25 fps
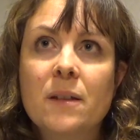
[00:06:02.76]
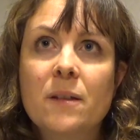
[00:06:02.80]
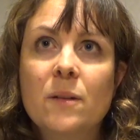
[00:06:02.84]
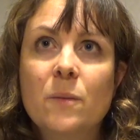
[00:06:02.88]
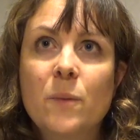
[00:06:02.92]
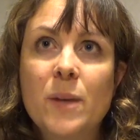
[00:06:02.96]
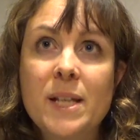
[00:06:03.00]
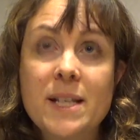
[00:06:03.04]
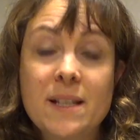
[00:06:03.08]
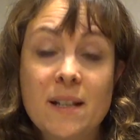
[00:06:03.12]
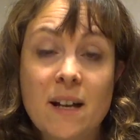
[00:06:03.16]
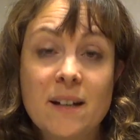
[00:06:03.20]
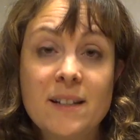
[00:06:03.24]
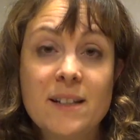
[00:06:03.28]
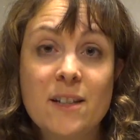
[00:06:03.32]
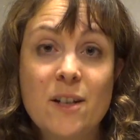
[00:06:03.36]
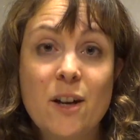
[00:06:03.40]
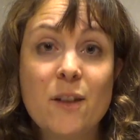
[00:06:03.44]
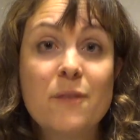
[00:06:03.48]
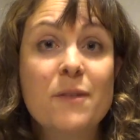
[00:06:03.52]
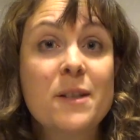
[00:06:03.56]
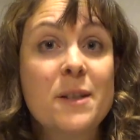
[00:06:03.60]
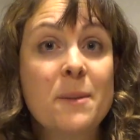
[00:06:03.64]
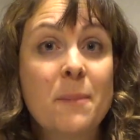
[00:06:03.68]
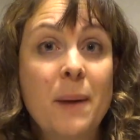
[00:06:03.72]
We started
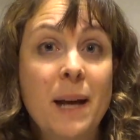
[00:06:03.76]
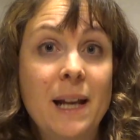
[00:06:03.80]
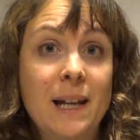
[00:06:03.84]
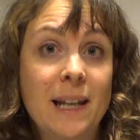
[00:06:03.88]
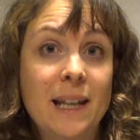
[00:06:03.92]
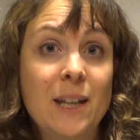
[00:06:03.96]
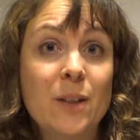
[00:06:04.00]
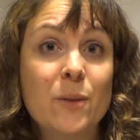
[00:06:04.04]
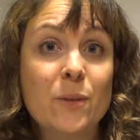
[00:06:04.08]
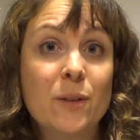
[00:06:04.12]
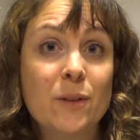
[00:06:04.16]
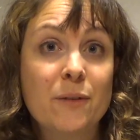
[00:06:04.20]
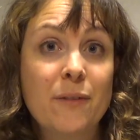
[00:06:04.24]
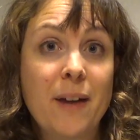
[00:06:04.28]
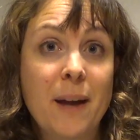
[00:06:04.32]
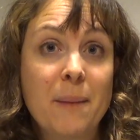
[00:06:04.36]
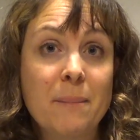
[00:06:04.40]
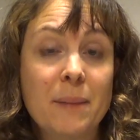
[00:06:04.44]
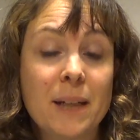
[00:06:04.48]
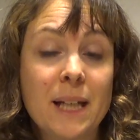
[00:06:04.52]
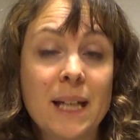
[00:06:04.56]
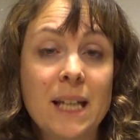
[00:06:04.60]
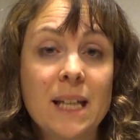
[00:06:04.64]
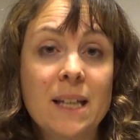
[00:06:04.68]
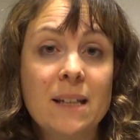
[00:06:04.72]
off as a bilingual
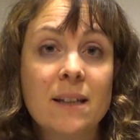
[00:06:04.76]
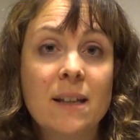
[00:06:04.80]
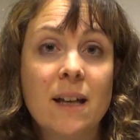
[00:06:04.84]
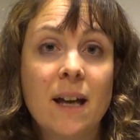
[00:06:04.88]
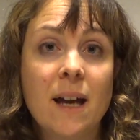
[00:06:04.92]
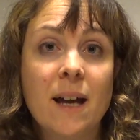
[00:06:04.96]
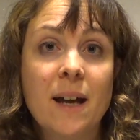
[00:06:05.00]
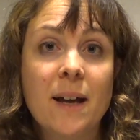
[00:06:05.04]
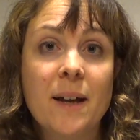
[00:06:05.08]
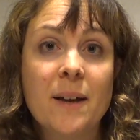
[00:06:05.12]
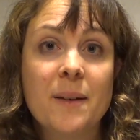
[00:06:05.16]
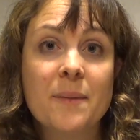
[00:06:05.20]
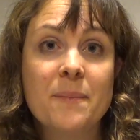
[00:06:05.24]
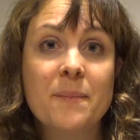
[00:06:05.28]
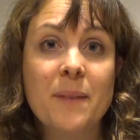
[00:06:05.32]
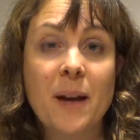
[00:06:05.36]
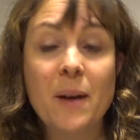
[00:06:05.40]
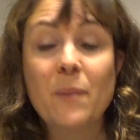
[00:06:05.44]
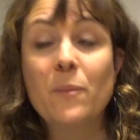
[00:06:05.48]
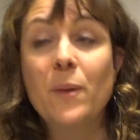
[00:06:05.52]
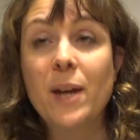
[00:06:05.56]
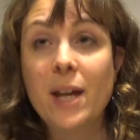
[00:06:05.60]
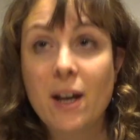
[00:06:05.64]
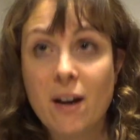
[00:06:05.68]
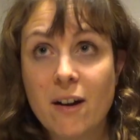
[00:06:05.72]
family,
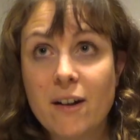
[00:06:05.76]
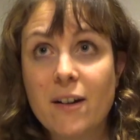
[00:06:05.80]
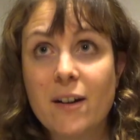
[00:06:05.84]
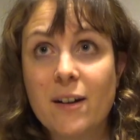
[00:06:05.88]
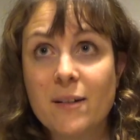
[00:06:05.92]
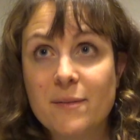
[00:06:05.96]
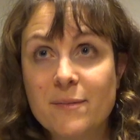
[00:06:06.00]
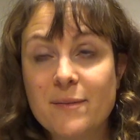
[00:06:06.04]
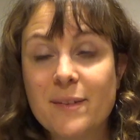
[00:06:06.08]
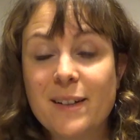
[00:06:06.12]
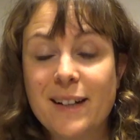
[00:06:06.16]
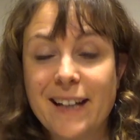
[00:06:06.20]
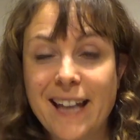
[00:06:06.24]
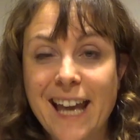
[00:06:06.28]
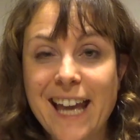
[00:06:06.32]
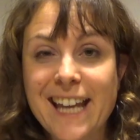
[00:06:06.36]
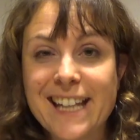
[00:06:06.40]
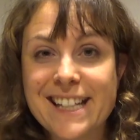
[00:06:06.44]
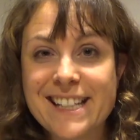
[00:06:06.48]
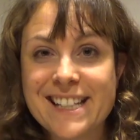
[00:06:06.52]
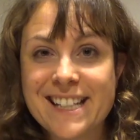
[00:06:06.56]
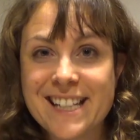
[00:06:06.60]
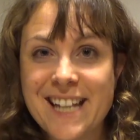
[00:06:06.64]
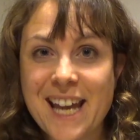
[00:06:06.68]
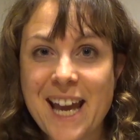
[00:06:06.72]
and we are
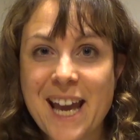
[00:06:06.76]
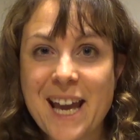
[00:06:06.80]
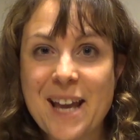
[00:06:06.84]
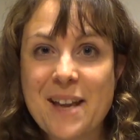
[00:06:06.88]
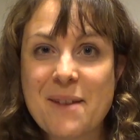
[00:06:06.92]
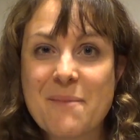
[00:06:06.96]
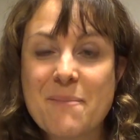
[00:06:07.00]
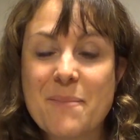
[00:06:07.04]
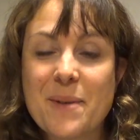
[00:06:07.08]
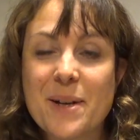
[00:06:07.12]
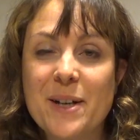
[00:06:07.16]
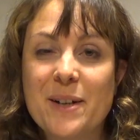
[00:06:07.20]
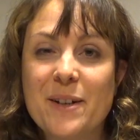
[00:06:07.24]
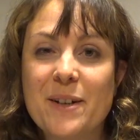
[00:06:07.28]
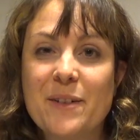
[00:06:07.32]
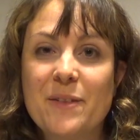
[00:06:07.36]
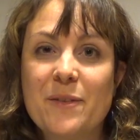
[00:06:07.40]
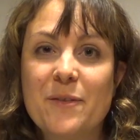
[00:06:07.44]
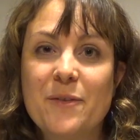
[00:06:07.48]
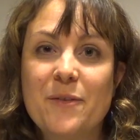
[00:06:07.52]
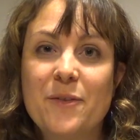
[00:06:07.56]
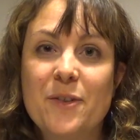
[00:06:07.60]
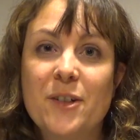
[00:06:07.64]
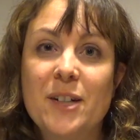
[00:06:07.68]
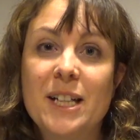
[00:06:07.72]
again today,
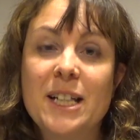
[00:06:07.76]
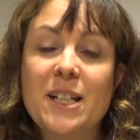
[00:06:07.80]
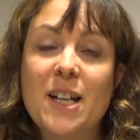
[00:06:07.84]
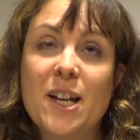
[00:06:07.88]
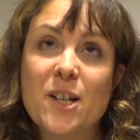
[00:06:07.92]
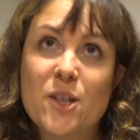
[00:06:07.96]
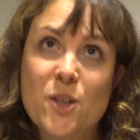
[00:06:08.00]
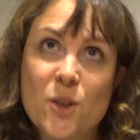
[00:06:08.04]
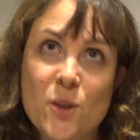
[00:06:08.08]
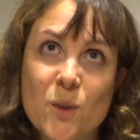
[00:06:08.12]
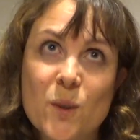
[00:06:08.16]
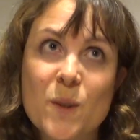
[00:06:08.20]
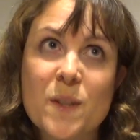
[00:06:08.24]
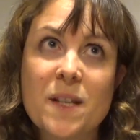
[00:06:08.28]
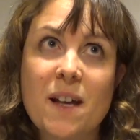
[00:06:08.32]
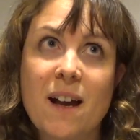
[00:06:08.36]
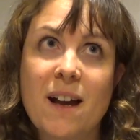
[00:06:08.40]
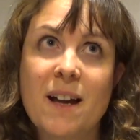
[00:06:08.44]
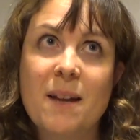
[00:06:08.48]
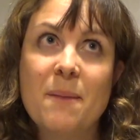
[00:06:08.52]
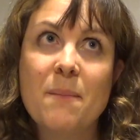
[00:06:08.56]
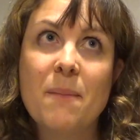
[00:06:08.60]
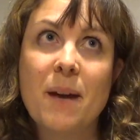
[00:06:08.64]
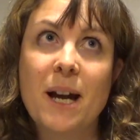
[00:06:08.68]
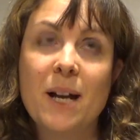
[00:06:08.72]
but for a short
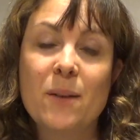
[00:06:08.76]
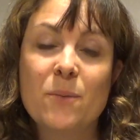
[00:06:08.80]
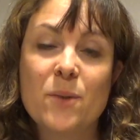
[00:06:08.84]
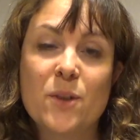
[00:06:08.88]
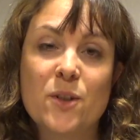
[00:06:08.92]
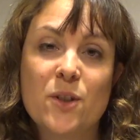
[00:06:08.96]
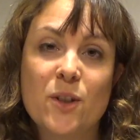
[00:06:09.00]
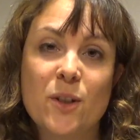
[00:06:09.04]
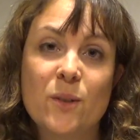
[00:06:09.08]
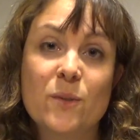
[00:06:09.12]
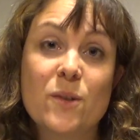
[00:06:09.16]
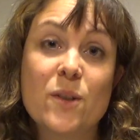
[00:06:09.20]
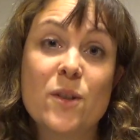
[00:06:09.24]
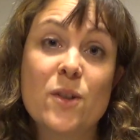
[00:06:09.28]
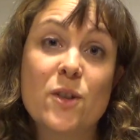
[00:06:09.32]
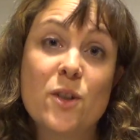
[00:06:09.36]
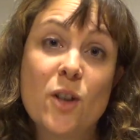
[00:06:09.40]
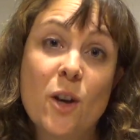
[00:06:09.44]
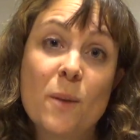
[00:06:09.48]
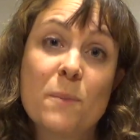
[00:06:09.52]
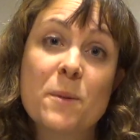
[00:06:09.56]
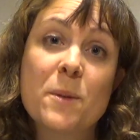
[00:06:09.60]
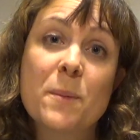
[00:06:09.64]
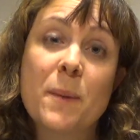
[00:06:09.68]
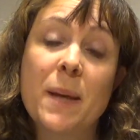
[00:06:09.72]
time I was told to
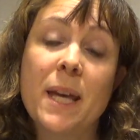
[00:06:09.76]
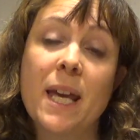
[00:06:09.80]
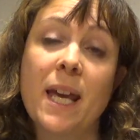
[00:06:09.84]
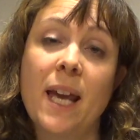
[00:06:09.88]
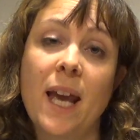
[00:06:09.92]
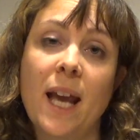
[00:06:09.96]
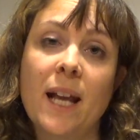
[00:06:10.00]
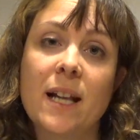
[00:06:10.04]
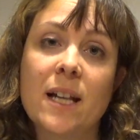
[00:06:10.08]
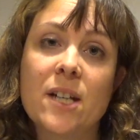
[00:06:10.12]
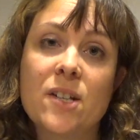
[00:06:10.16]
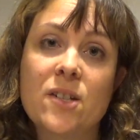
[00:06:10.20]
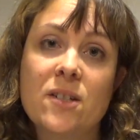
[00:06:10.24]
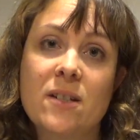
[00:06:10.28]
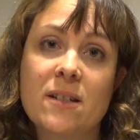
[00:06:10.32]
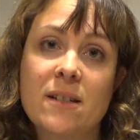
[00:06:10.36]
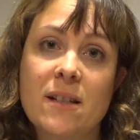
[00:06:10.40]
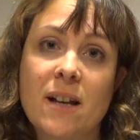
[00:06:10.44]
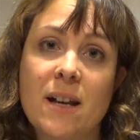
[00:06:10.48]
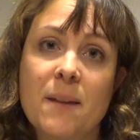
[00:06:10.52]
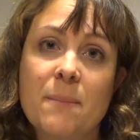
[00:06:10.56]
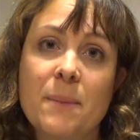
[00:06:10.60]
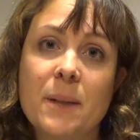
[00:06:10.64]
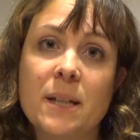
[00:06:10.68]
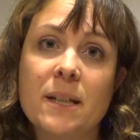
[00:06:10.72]
stop speaking English to
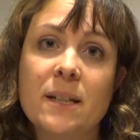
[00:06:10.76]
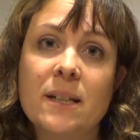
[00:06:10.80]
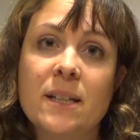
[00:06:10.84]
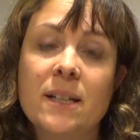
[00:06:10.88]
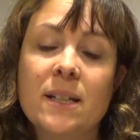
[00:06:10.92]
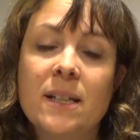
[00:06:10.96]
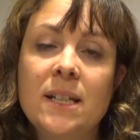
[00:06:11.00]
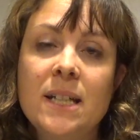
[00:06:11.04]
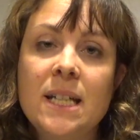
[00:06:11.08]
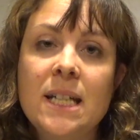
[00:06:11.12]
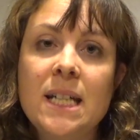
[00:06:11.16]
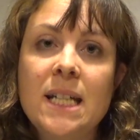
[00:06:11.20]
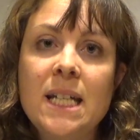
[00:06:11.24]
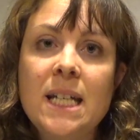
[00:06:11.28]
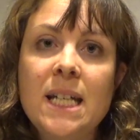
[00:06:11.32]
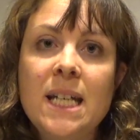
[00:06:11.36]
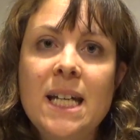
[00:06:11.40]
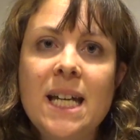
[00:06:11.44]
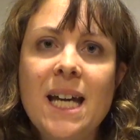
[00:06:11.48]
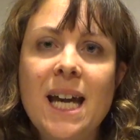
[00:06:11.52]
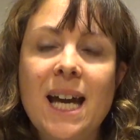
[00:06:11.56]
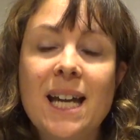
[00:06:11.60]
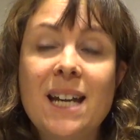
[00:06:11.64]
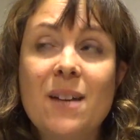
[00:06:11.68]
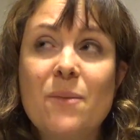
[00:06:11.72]
Simon.
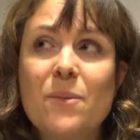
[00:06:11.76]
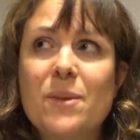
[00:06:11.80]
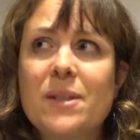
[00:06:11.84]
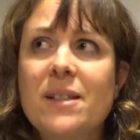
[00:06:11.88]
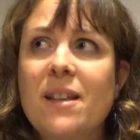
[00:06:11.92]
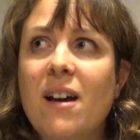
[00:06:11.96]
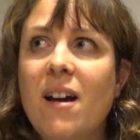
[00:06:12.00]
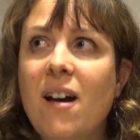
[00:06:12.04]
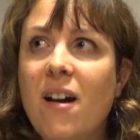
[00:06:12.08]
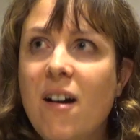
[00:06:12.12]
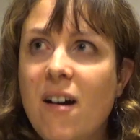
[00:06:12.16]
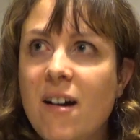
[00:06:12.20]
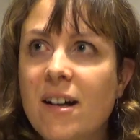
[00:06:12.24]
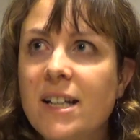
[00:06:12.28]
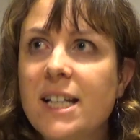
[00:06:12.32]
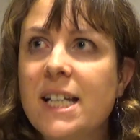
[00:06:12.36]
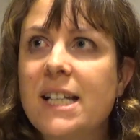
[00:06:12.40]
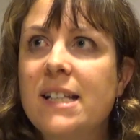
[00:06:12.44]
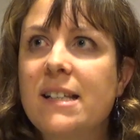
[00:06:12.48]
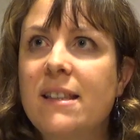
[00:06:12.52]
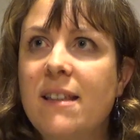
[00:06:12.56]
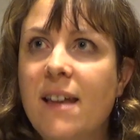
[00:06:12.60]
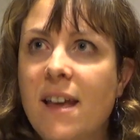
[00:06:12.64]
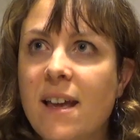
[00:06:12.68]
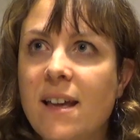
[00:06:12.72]
And it was the
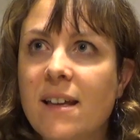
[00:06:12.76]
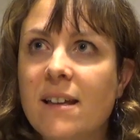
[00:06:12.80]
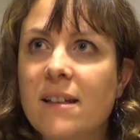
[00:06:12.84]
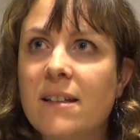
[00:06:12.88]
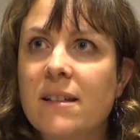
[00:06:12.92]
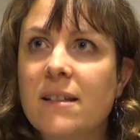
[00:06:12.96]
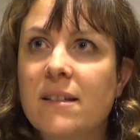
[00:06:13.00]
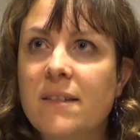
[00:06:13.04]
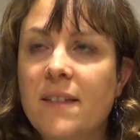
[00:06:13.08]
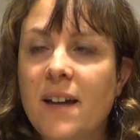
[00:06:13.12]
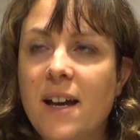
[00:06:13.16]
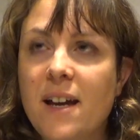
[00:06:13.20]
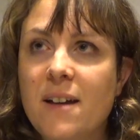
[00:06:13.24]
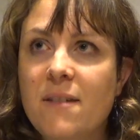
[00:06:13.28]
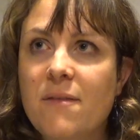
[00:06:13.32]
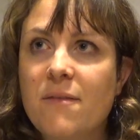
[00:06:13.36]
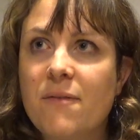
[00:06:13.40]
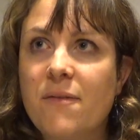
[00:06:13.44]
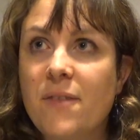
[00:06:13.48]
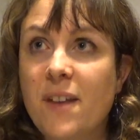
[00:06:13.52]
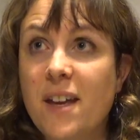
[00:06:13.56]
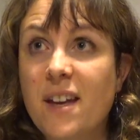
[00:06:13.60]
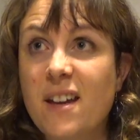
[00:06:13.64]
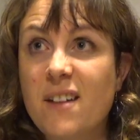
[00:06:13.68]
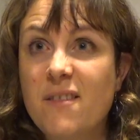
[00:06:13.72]
hardest thing that I
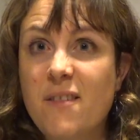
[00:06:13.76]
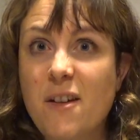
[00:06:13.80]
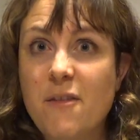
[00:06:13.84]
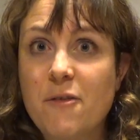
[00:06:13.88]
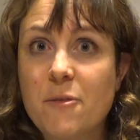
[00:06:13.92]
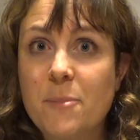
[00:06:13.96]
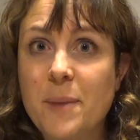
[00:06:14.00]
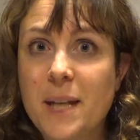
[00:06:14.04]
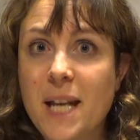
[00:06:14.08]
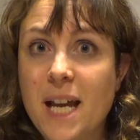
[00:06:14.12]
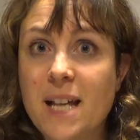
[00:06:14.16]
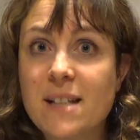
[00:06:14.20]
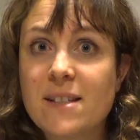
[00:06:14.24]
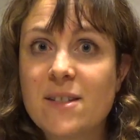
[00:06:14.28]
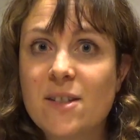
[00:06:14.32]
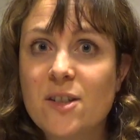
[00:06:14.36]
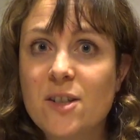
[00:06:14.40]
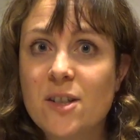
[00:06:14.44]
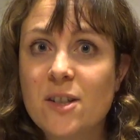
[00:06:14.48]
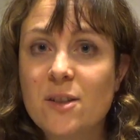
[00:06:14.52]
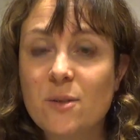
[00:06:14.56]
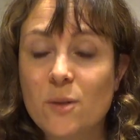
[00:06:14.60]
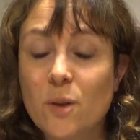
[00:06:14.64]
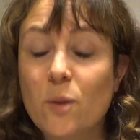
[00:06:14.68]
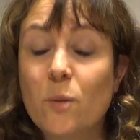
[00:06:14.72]
think I've ever been asked to
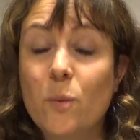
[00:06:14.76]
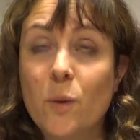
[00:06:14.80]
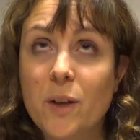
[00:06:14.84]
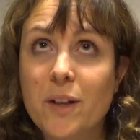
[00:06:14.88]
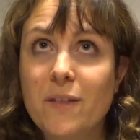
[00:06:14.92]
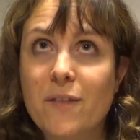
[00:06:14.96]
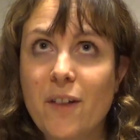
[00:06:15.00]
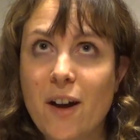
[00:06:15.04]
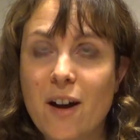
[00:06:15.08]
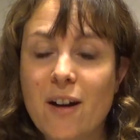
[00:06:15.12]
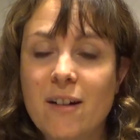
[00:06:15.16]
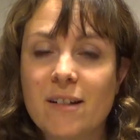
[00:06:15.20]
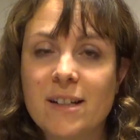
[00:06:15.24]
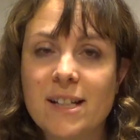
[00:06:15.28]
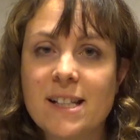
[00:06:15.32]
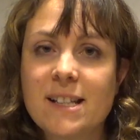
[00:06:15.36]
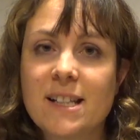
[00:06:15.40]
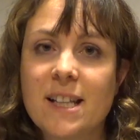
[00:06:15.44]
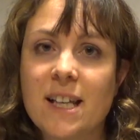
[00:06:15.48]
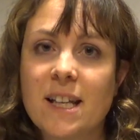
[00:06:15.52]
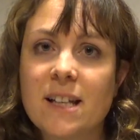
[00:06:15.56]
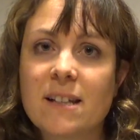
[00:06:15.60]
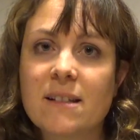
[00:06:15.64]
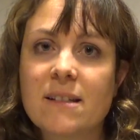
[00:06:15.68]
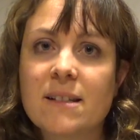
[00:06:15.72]
do, or one of the
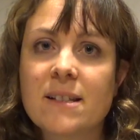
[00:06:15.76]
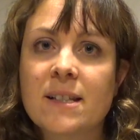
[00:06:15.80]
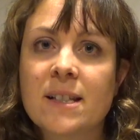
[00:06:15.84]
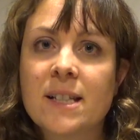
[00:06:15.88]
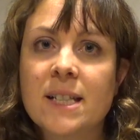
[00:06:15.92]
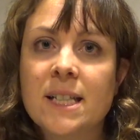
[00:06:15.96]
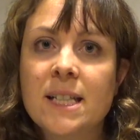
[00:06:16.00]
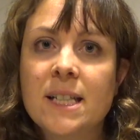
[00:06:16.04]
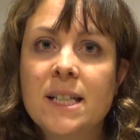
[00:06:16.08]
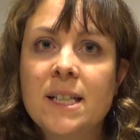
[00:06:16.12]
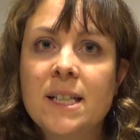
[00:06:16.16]
hardest things.